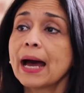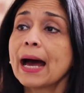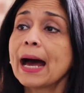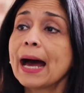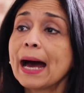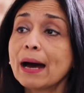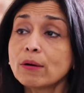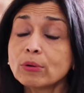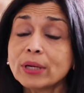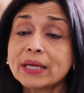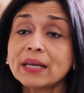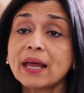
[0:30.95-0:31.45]

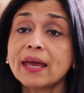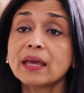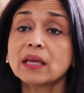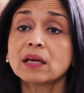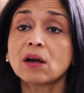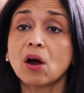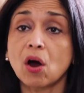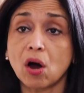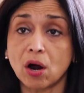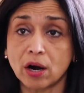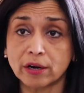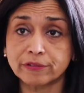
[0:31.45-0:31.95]
How can I
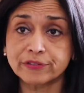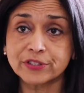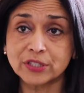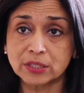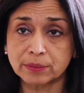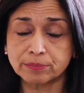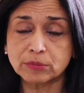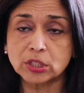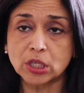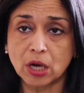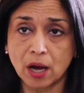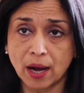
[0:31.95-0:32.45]
carve
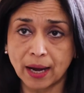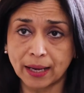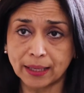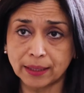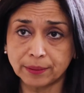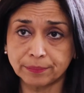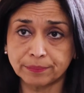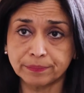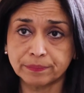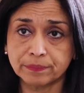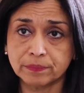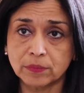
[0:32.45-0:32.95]
some
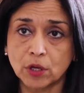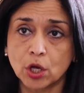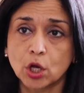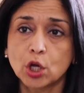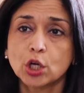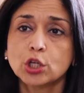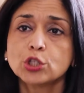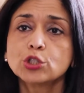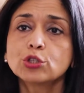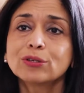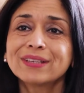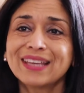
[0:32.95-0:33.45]
time
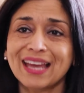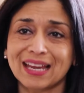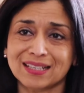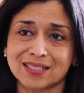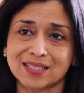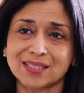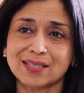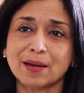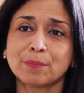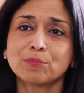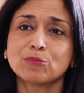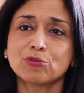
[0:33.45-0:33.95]
to get
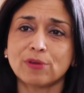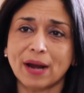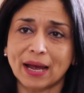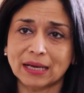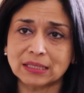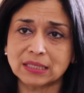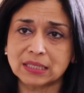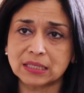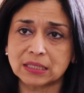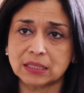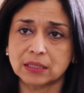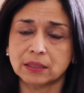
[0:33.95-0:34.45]
some
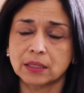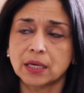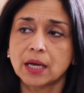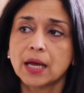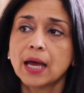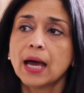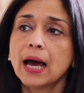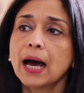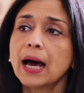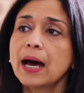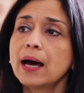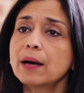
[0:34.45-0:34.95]
rest?
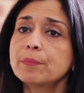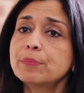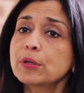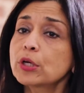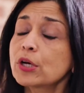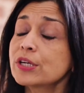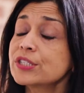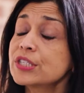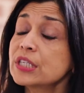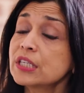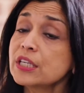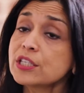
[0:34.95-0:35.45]

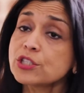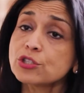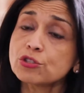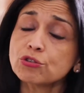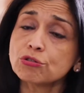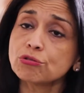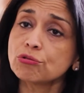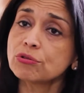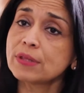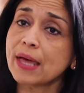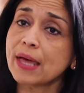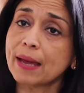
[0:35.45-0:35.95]
Because it is
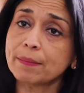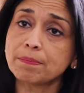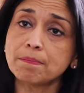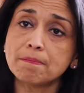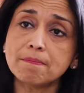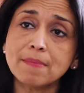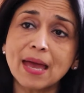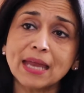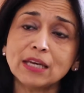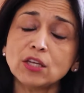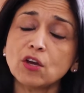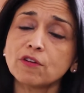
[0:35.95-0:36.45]
true that
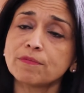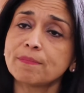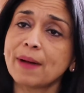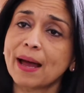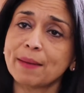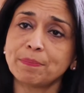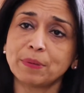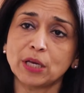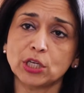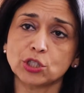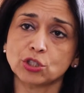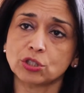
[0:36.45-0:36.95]
many of my
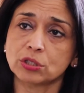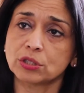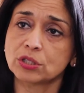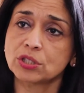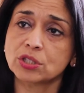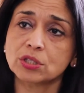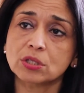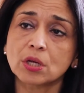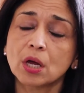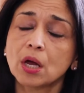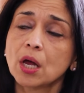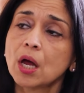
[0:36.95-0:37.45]

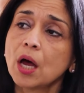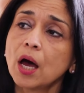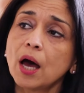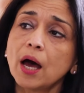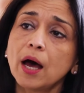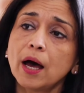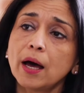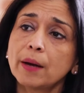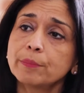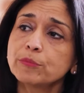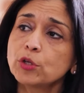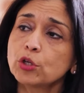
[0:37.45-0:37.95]
patients,
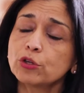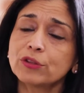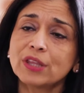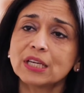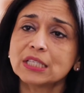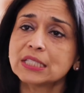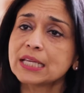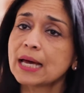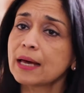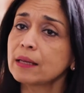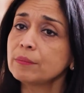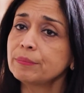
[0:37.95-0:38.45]
they
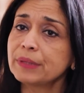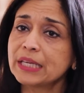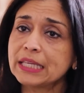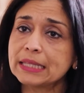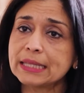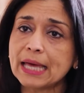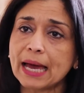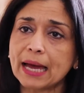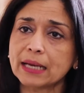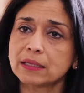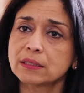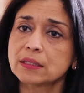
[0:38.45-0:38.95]
tell me
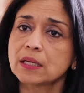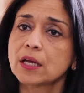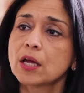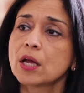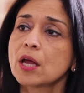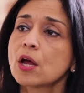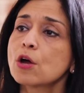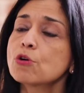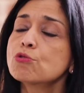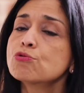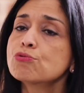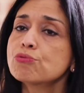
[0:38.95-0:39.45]
that
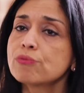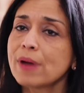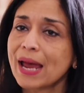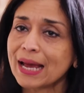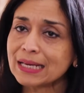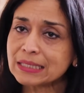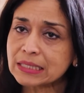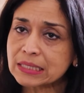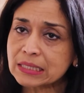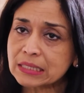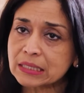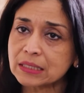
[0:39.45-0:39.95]

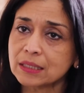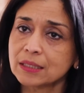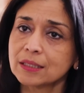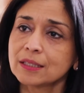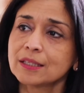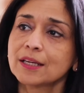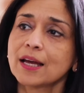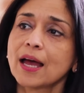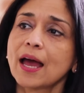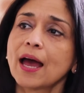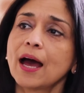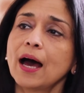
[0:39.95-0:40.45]
rest
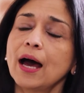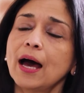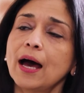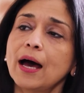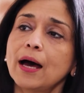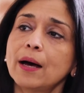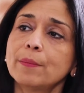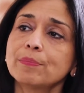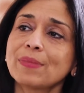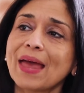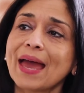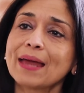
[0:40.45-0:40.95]

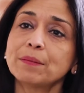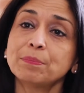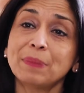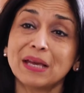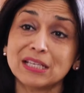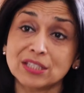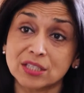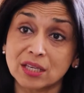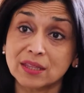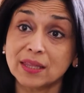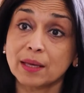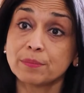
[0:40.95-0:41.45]
and
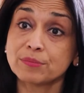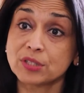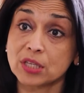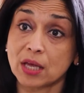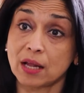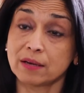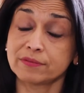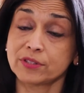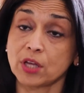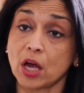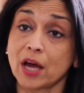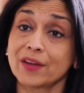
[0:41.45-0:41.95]
pacing
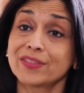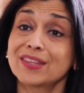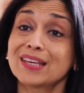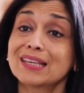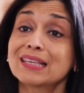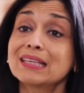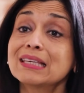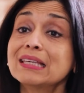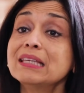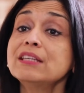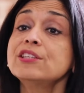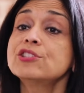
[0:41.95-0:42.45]
themselves are the
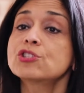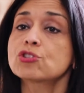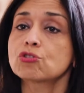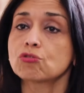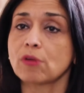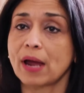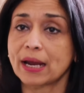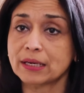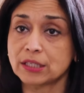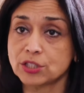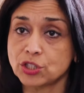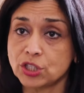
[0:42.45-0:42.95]
key
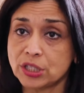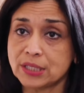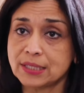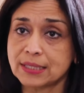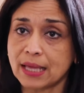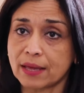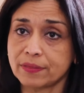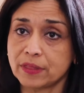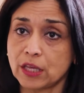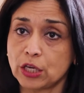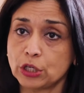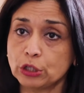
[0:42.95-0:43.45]
strategies
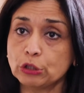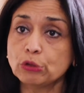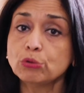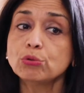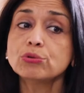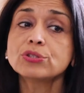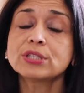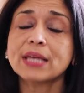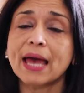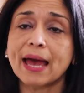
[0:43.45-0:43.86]
that they use.